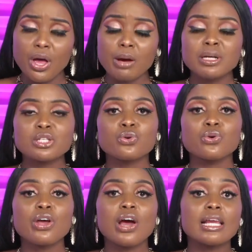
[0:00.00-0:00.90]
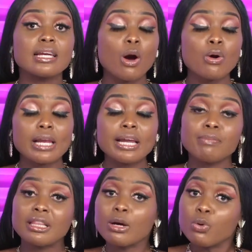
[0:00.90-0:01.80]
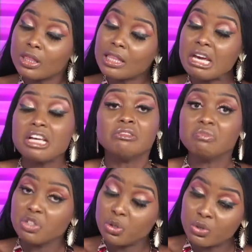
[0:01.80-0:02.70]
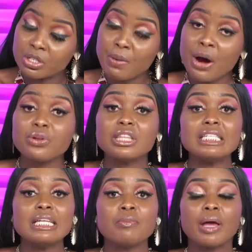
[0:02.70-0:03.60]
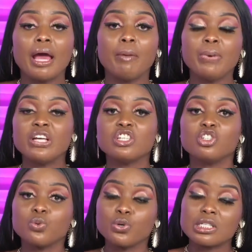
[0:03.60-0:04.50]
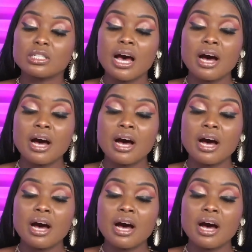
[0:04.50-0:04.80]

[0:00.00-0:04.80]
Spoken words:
But so naona alienda online, but the good thing she was back on the same page and she was